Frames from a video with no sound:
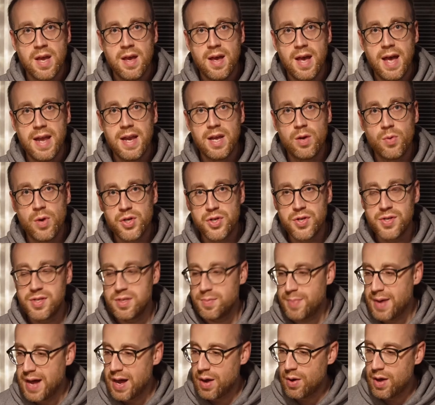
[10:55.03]
Any questions
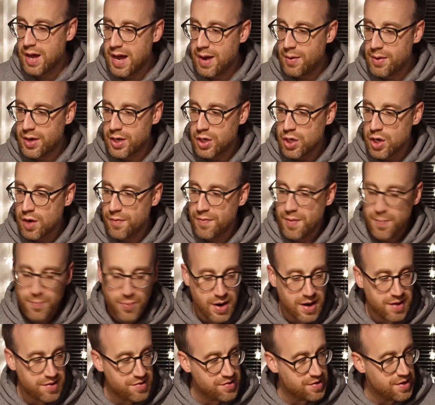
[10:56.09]
about our coffee
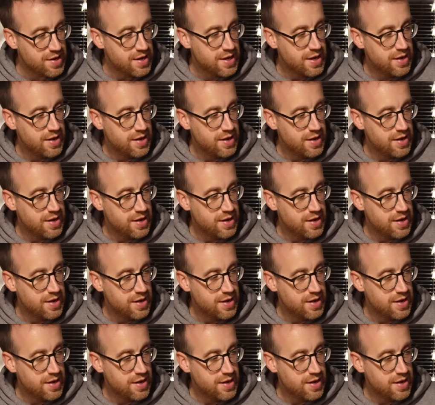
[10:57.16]
press,